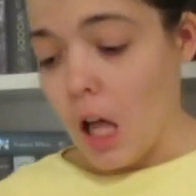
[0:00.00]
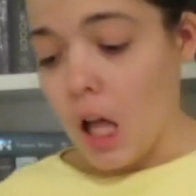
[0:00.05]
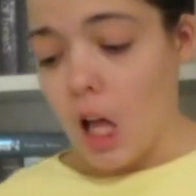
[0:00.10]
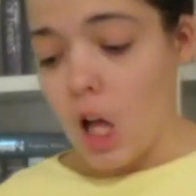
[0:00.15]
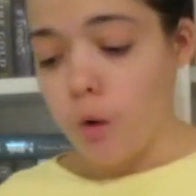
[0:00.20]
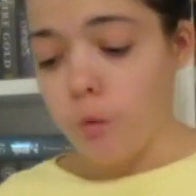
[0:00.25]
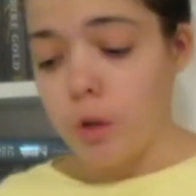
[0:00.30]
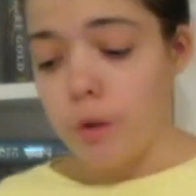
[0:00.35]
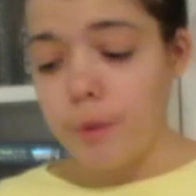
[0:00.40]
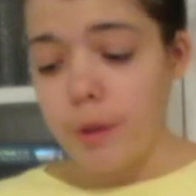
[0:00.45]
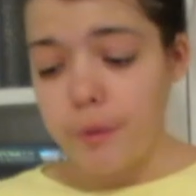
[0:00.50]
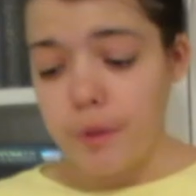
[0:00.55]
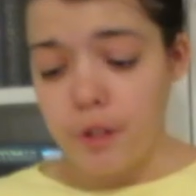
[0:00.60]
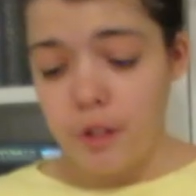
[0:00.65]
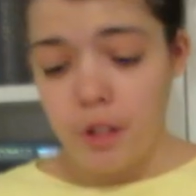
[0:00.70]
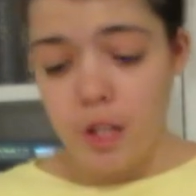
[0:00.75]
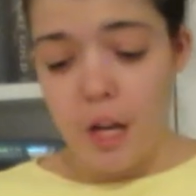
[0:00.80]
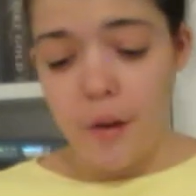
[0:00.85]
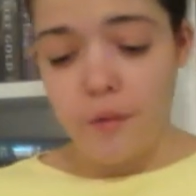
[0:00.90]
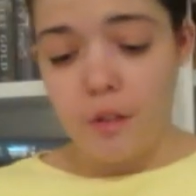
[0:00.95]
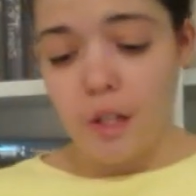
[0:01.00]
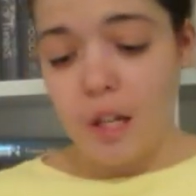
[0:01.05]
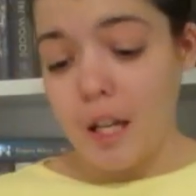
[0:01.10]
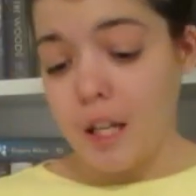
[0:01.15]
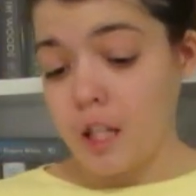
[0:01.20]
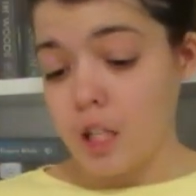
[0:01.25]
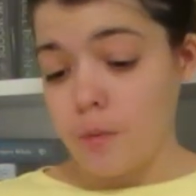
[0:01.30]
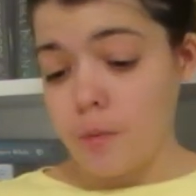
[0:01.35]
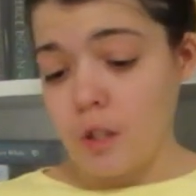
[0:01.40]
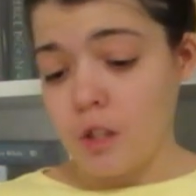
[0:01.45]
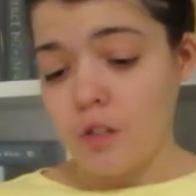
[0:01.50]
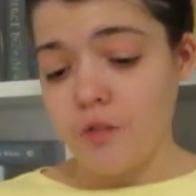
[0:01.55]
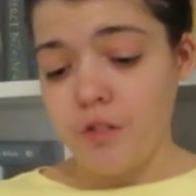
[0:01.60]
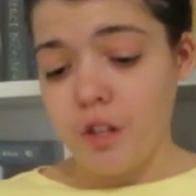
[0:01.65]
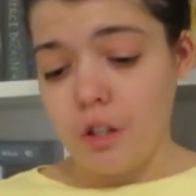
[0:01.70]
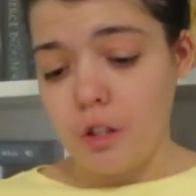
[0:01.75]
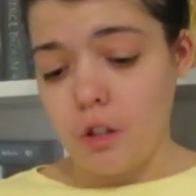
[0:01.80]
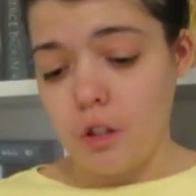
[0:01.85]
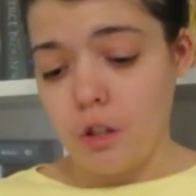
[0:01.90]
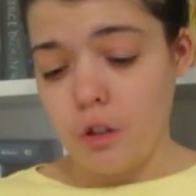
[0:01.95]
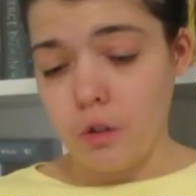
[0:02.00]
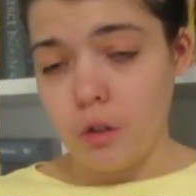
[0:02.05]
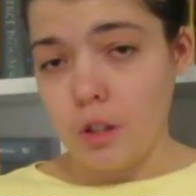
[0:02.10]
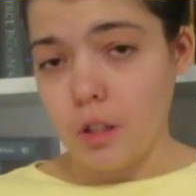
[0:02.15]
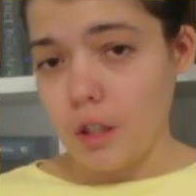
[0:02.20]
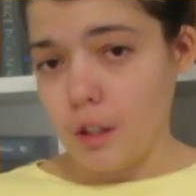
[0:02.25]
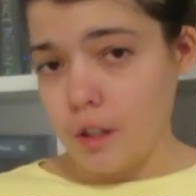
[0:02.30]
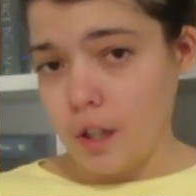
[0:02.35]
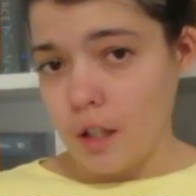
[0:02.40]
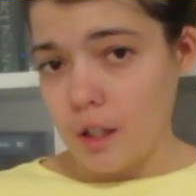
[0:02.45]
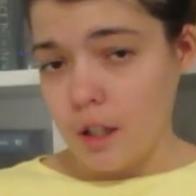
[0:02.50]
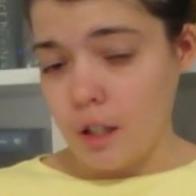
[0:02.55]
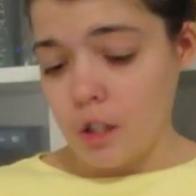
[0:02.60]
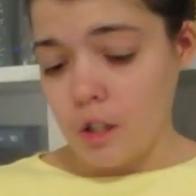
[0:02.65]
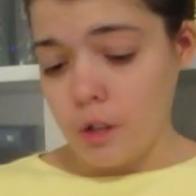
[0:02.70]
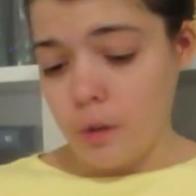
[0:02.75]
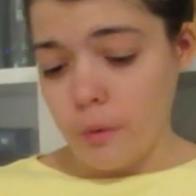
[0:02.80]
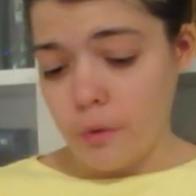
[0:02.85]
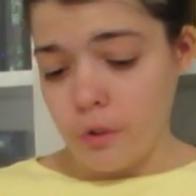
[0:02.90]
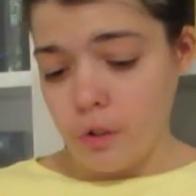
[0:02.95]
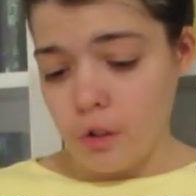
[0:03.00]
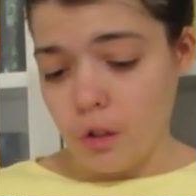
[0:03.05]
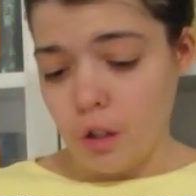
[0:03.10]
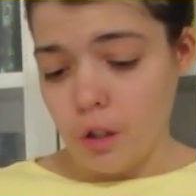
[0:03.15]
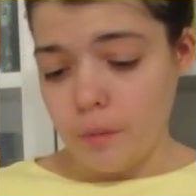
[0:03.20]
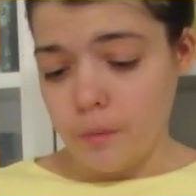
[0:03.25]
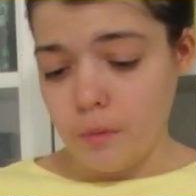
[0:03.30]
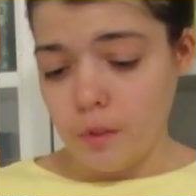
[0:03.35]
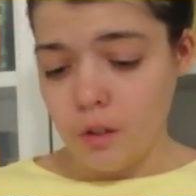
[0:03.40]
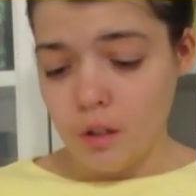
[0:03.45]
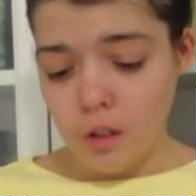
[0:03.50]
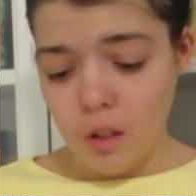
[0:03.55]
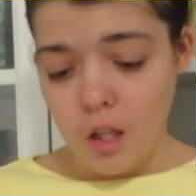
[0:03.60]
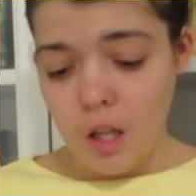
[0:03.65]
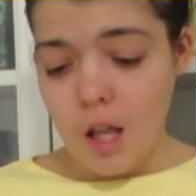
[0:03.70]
A woman receives an unexpected visitor during a deadly snowstorm.